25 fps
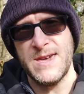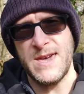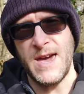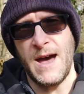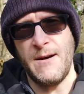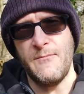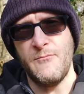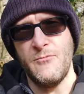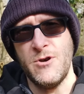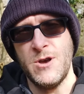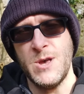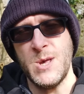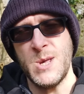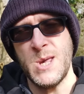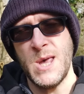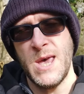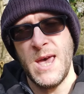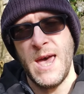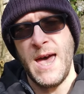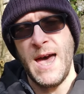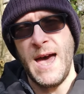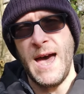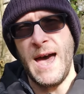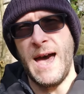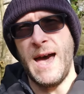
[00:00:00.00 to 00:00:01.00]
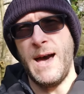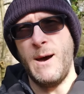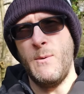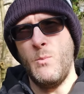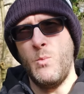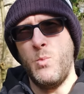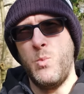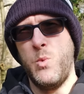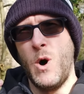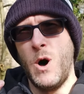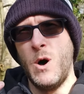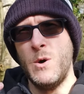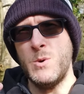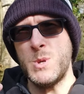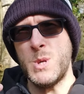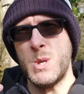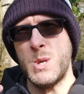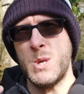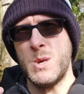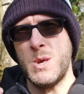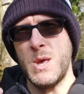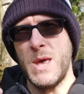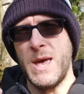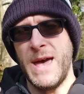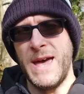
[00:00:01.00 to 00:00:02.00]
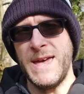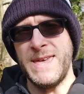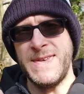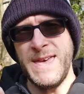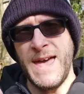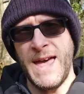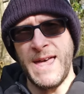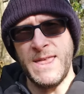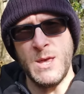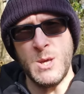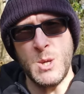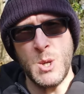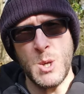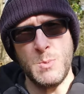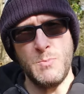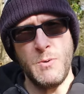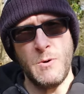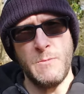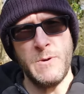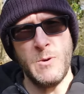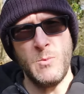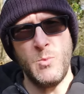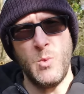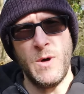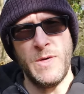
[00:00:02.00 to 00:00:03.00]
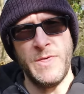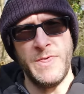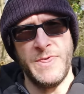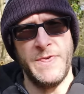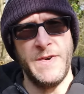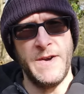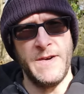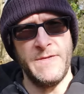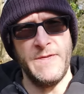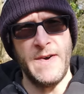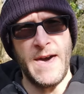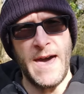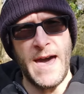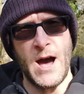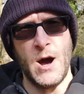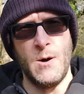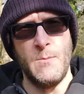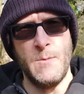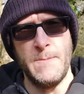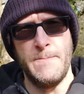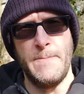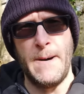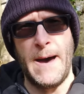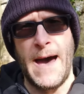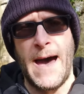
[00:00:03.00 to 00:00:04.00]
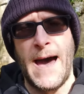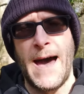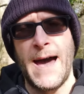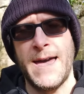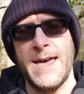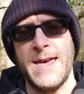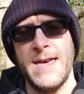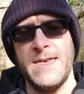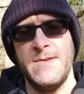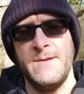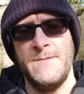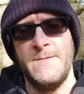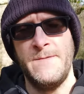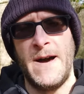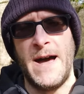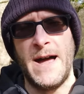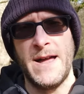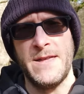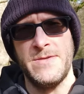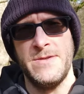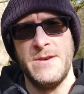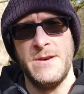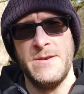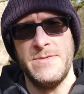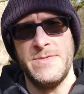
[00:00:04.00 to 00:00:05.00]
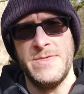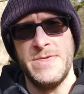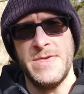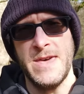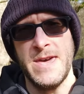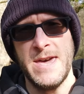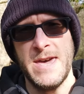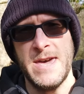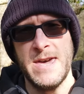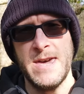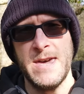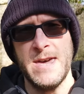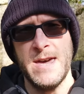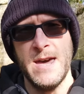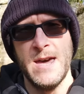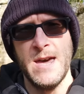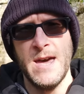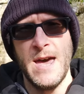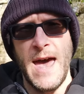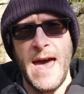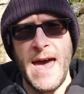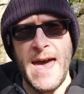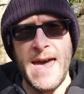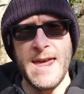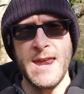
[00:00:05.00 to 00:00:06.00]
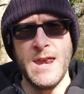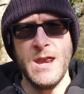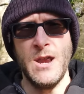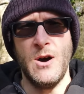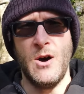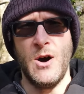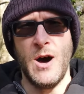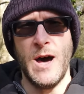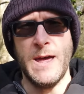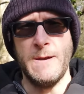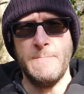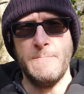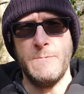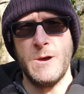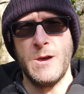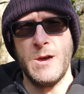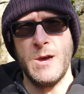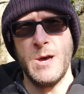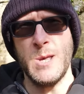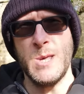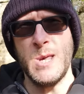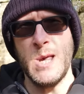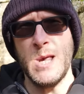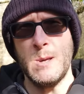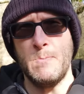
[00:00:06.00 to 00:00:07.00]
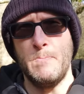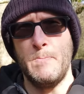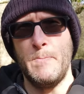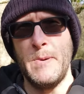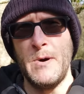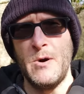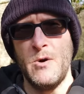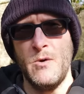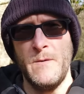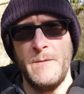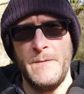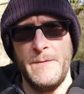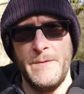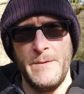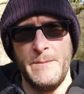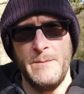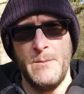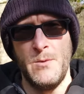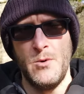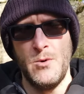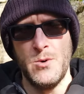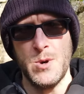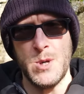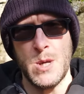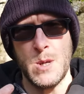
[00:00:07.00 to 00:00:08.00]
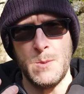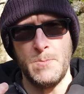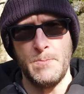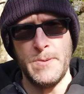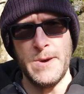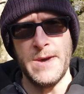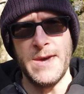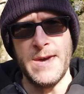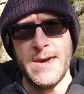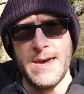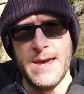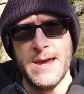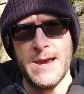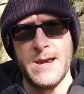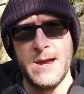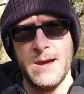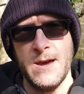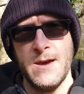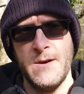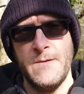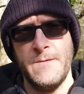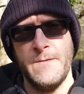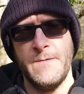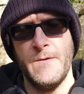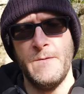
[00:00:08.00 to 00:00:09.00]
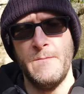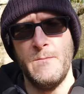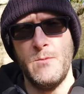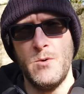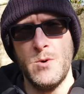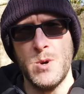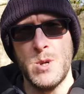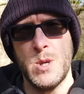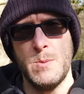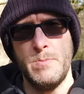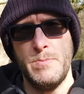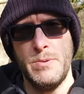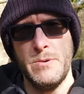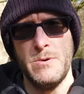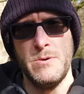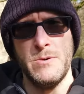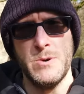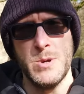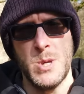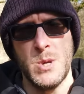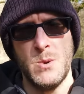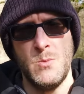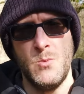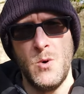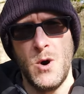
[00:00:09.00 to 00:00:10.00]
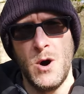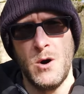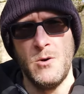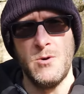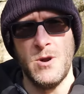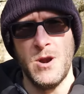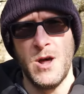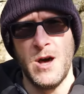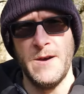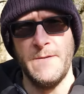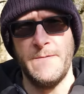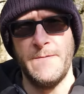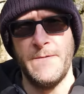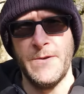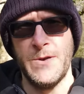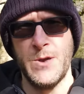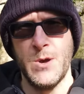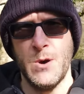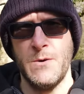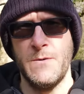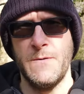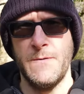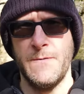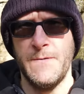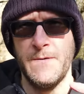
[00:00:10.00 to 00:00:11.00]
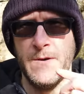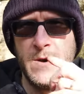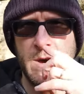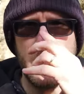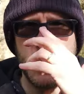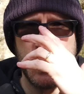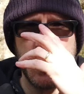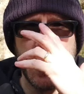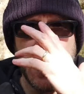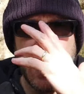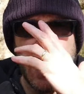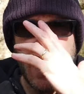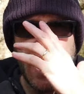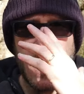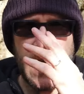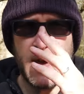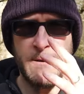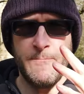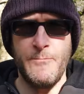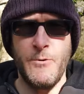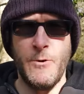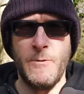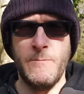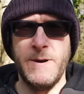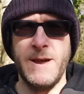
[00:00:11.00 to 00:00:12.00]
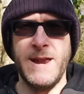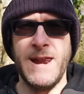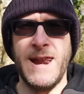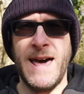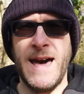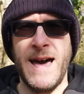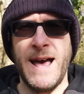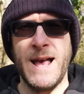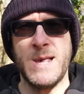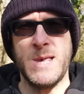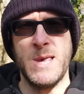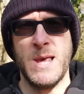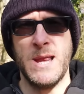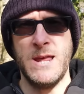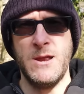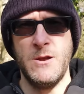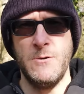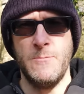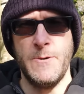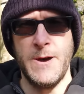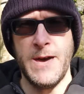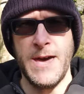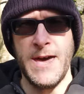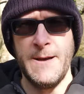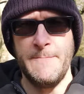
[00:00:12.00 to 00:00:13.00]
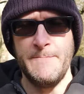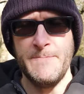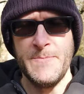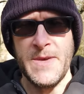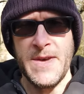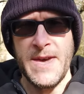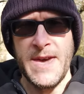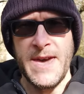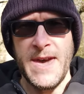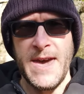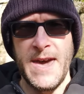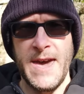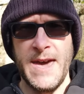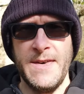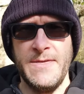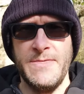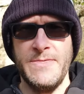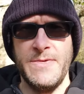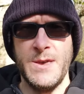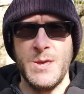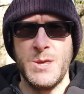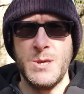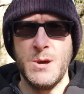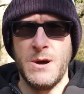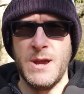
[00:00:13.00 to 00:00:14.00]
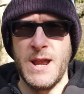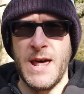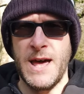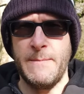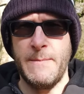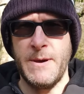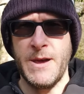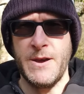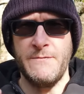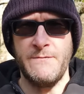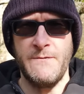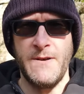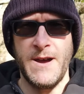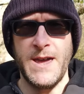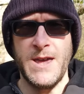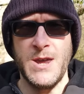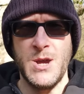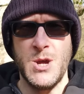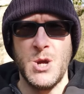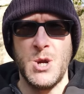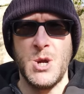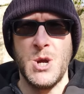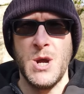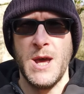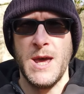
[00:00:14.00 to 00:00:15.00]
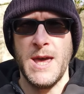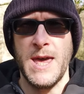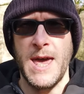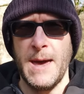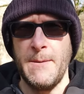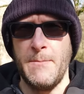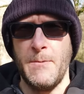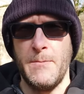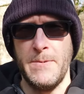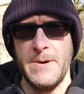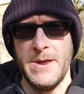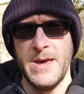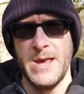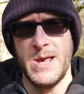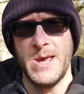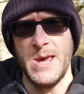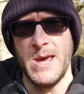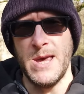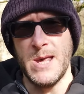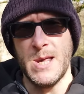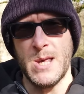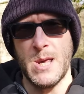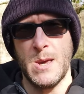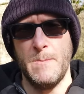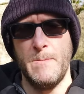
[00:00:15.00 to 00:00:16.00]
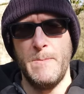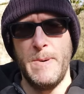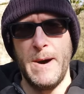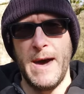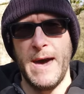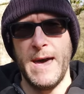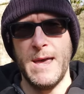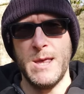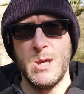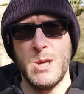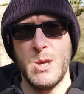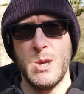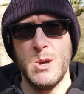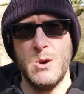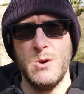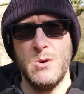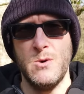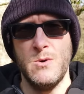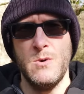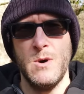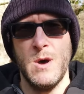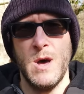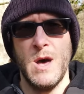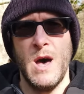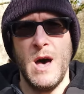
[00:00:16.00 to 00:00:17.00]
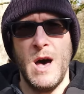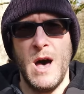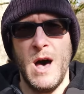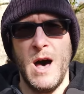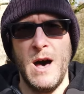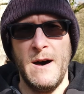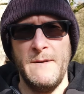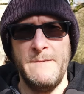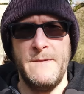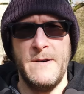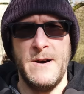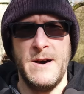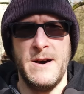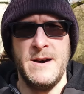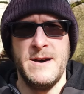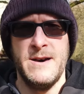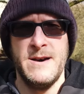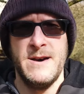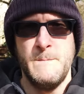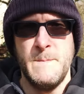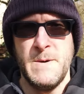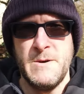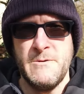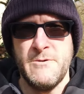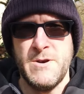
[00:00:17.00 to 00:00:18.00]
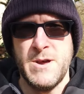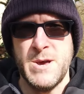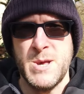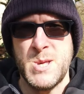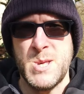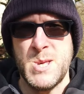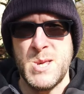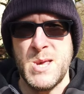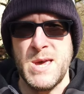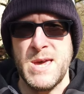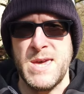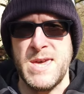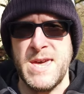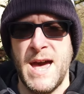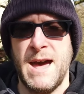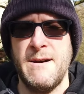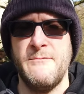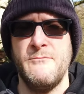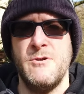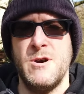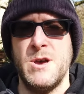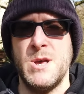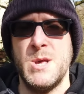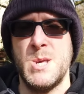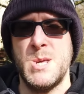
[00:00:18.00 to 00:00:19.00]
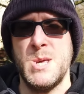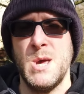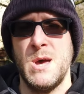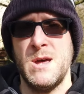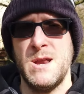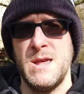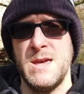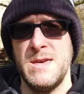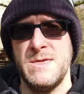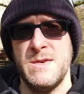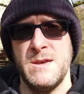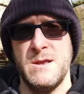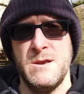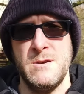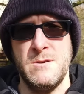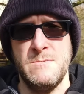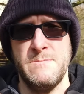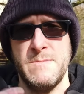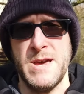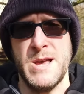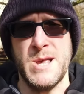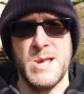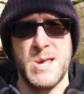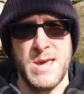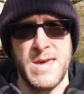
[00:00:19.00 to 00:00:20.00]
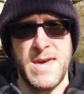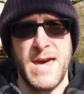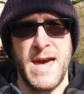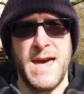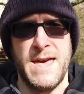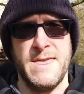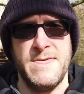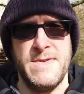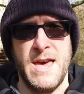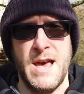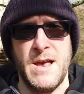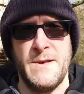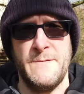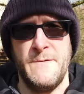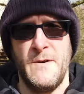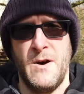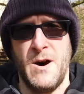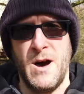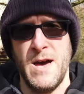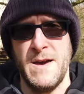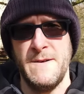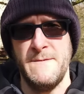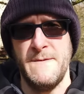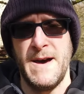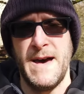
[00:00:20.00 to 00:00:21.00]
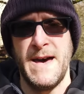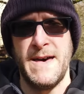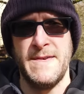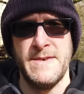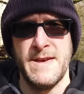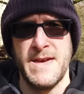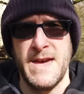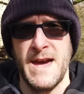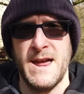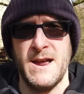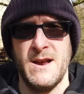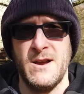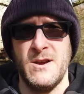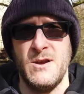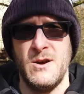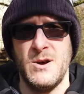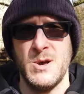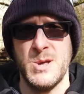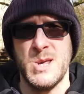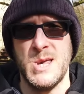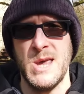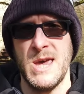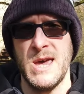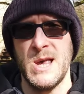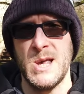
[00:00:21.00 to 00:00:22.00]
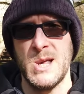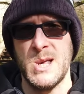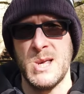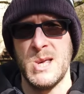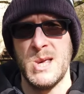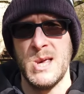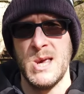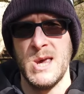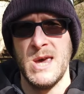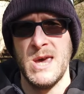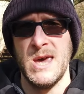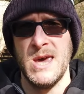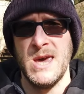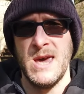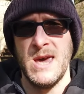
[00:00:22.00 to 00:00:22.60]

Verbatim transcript: cameras. And whilst, again, this is probably one thing that held me back in the fact that the A9, because it's built for more speed, for more sports and wildlife photographers, it probably lacks a little bit in the dynamic range capabilities compared to other mirrorless cameras. Certainly the Lumix, again, the S5 and the Canon R6